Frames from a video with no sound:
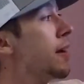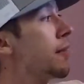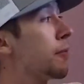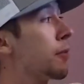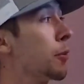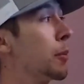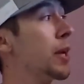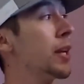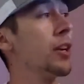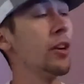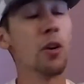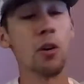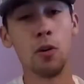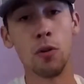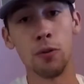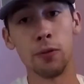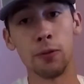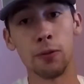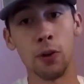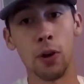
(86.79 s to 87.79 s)
For me to
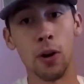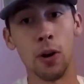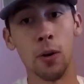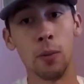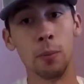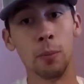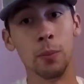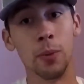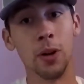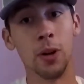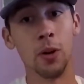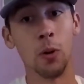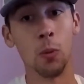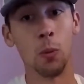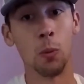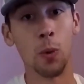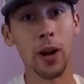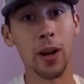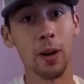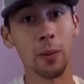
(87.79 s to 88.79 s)
go from
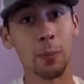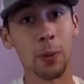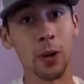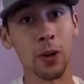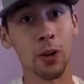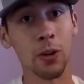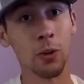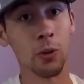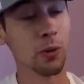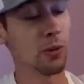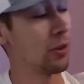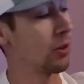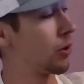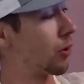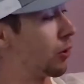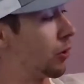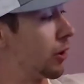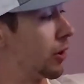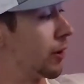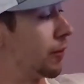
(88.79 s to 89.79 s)
way up here in North
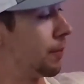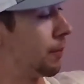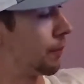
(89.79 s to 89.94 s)
Dakota